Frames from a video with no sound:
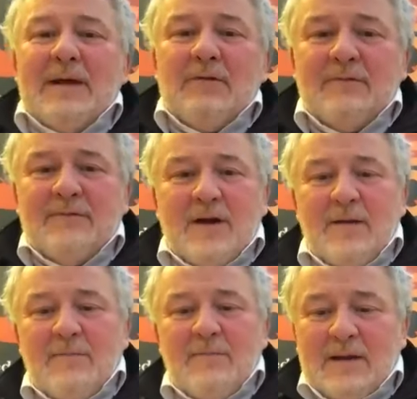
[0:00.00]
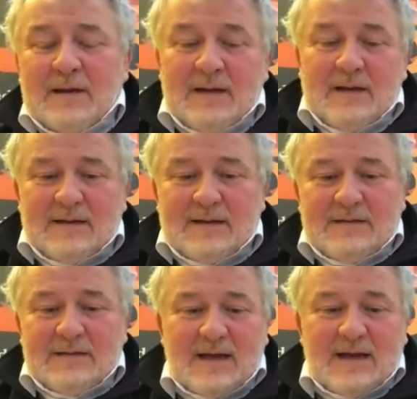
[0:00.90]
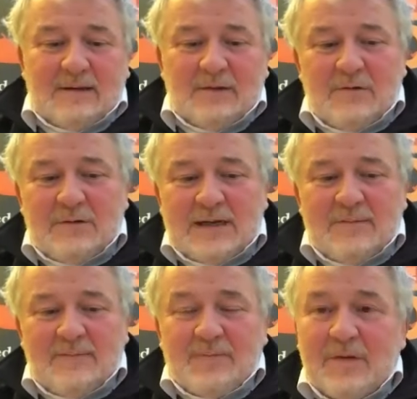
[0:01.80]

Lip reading: Belton Farm, as I alluded,